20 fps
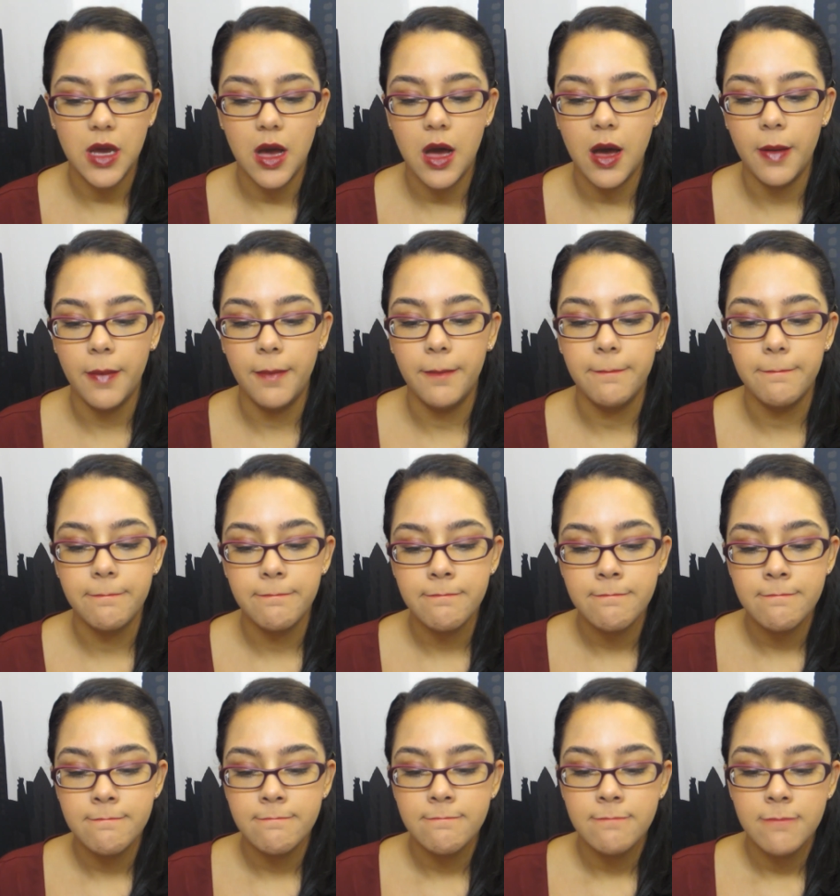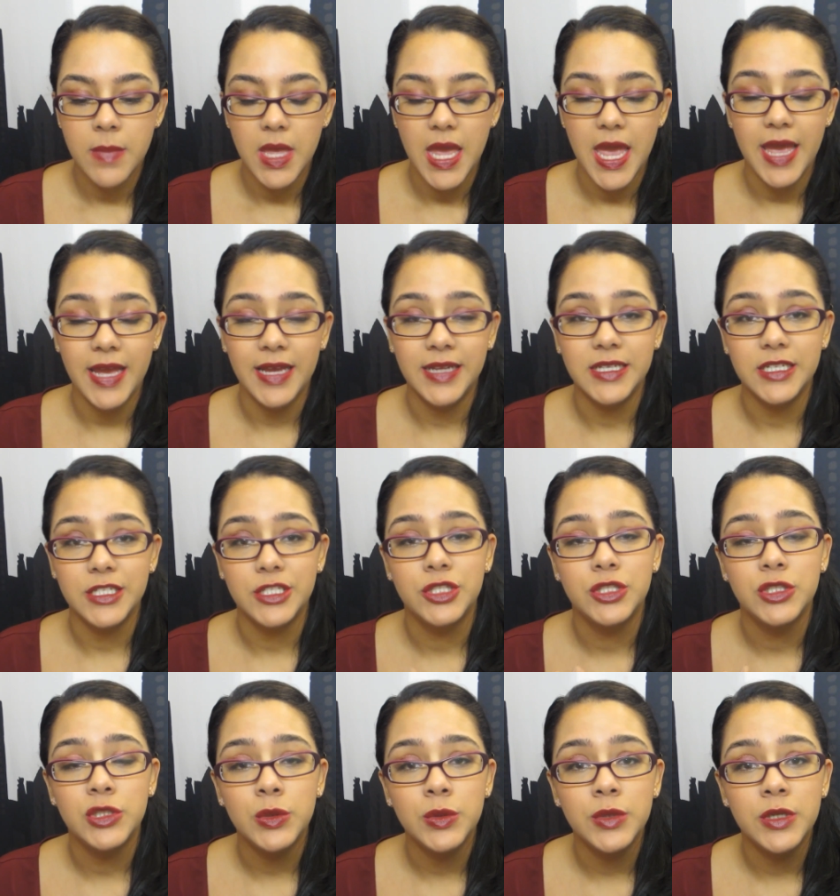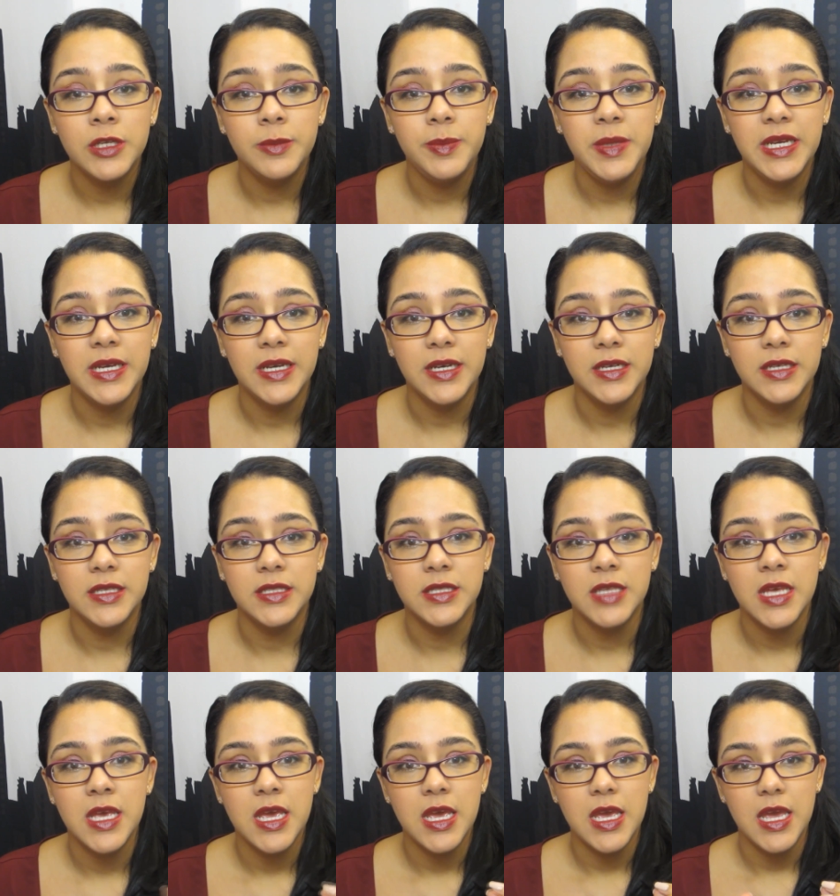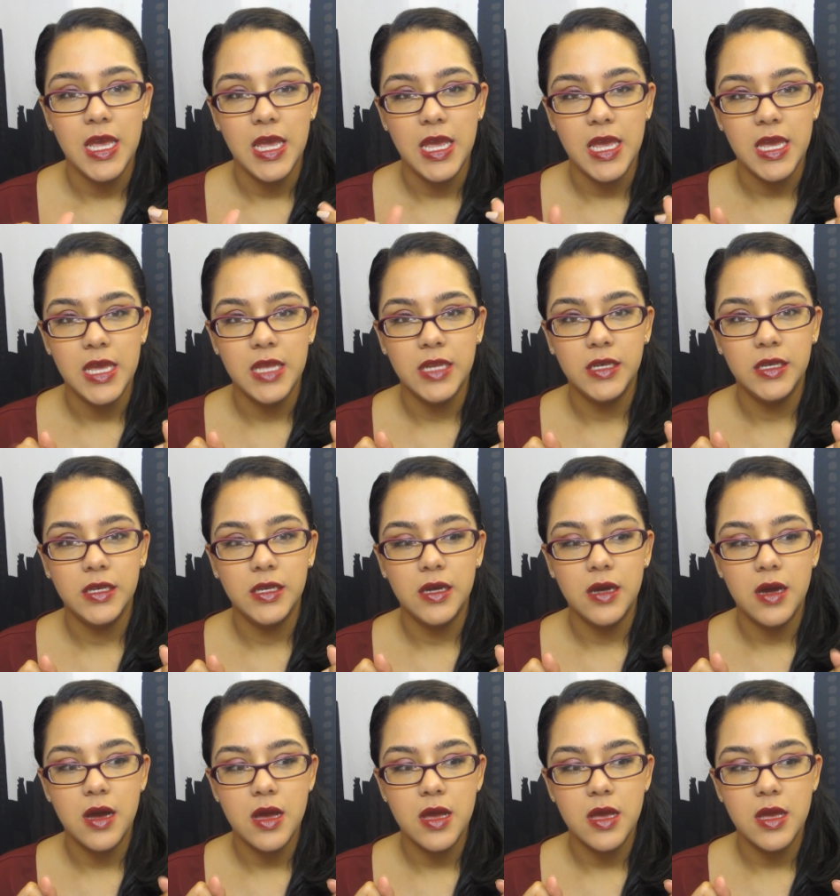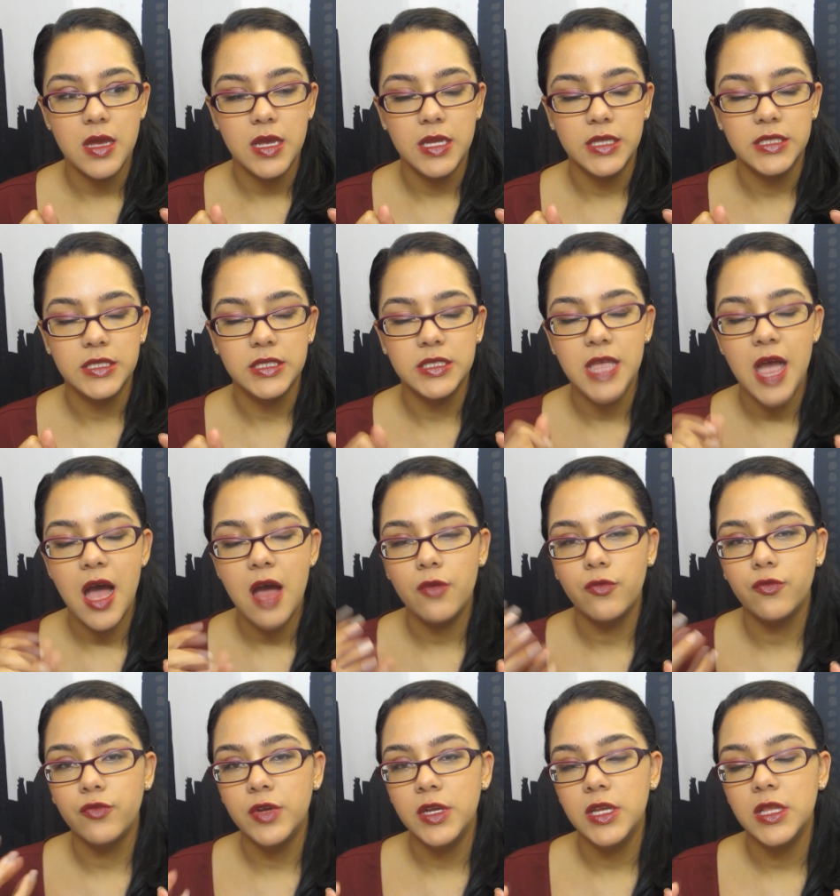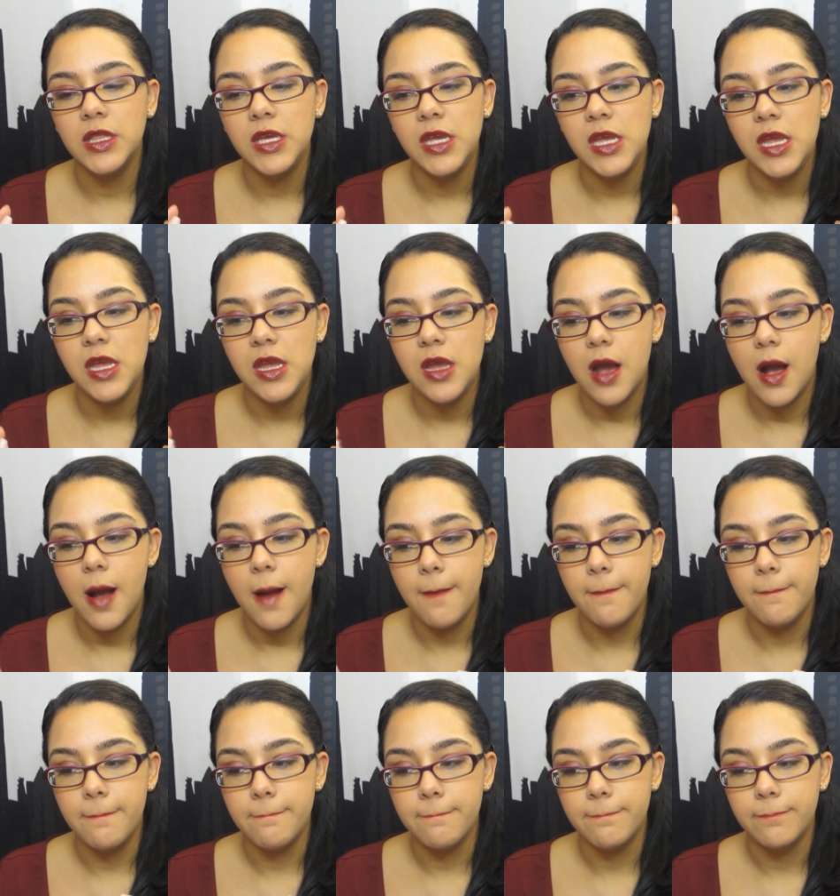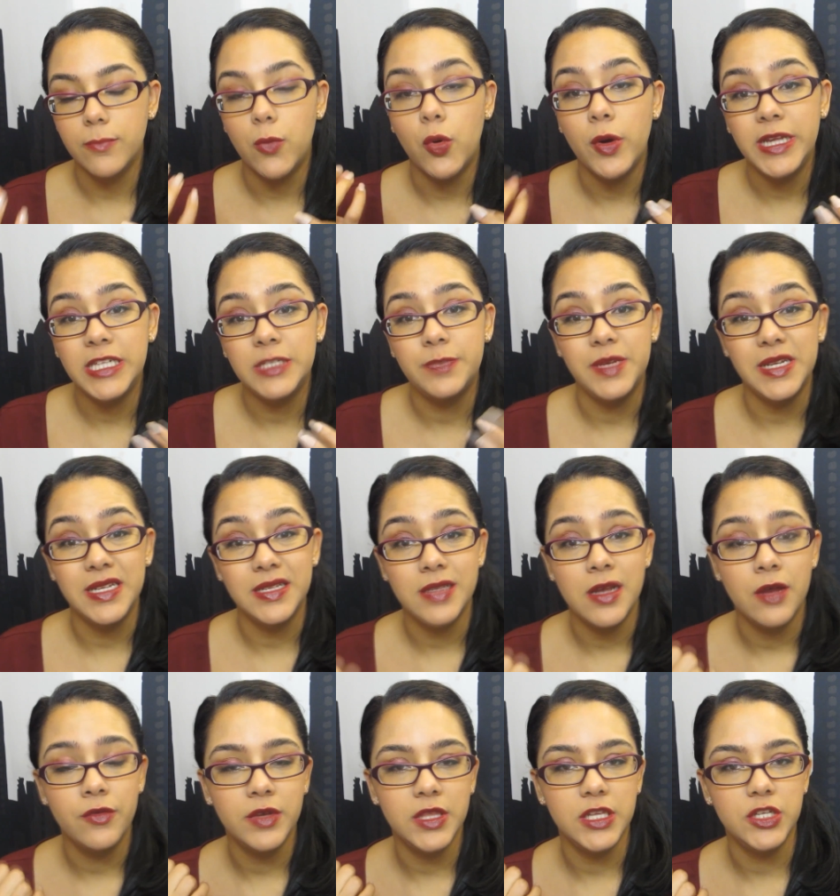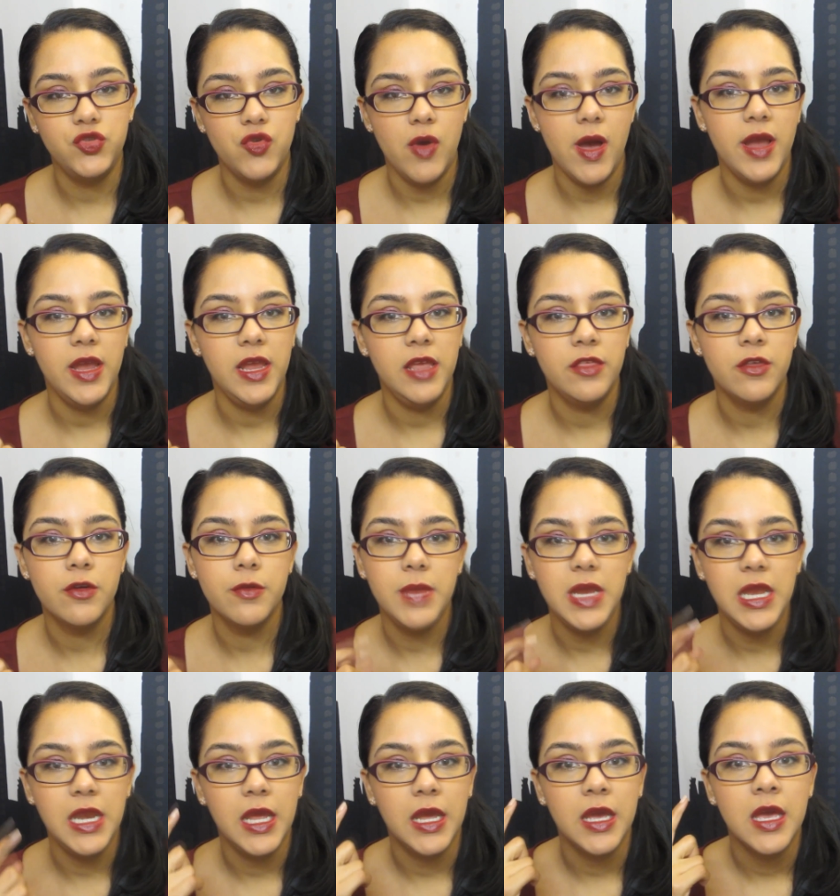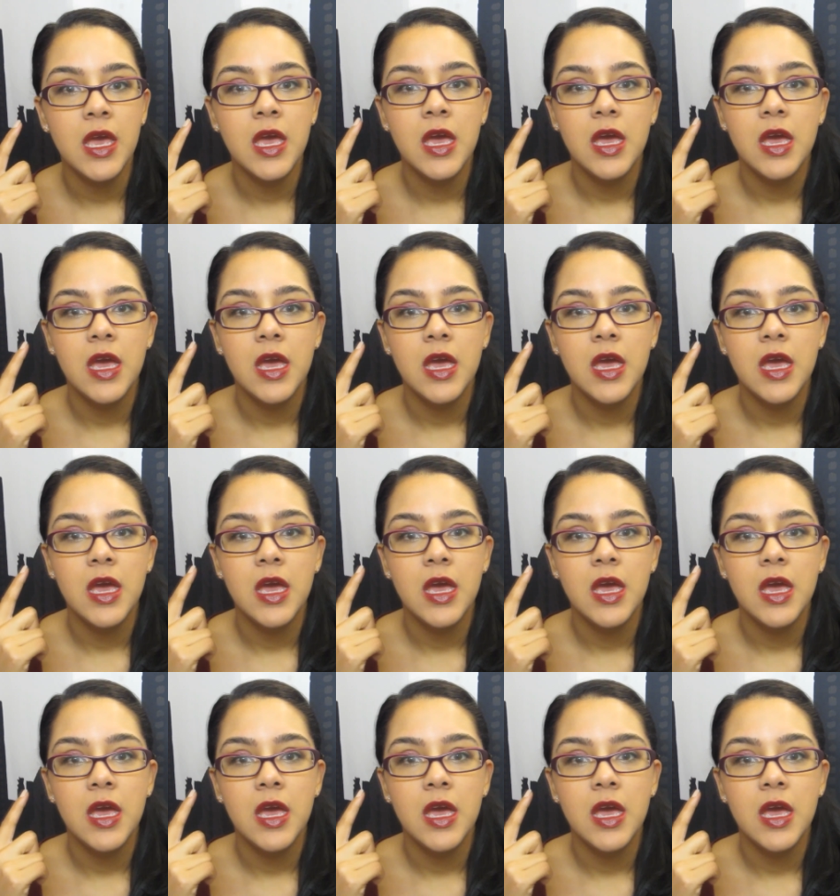Um, and it's so good because it it's not really um, moist, but it's not really dry either, meaning